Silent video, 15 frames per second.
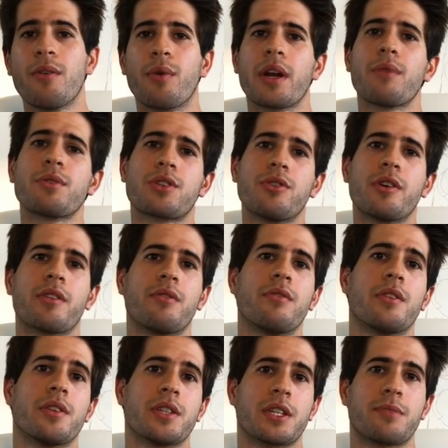When I was going through
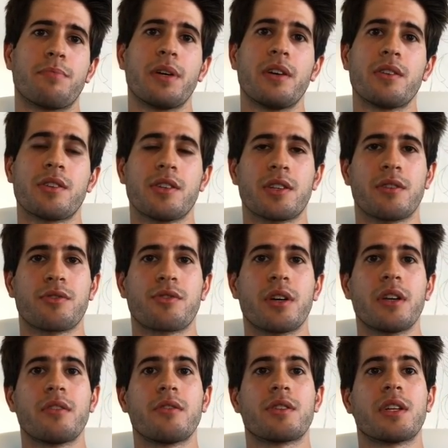these experiences, I was trying
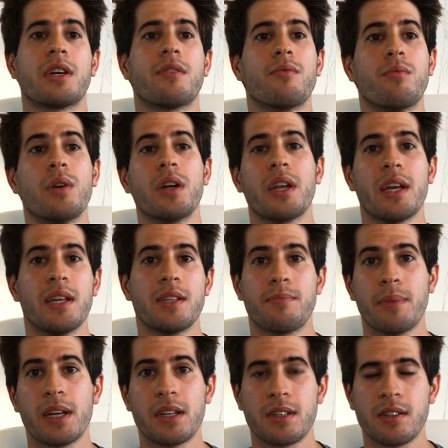to understand, what is
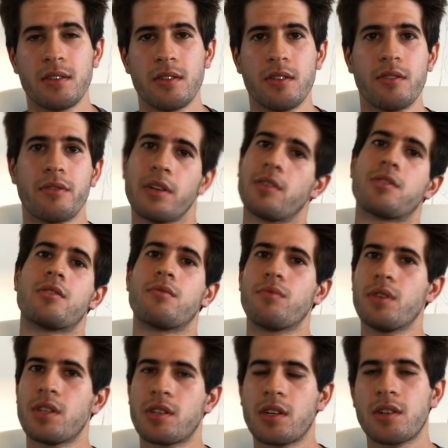medicine? You know, there's the
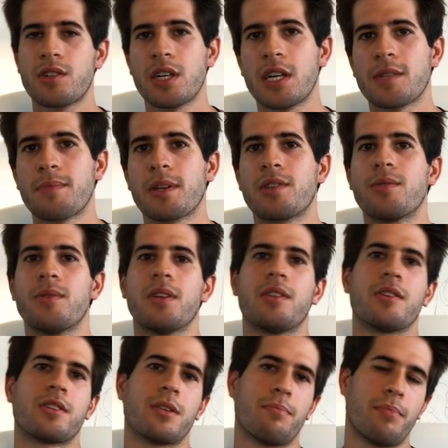research aspect to it, there's the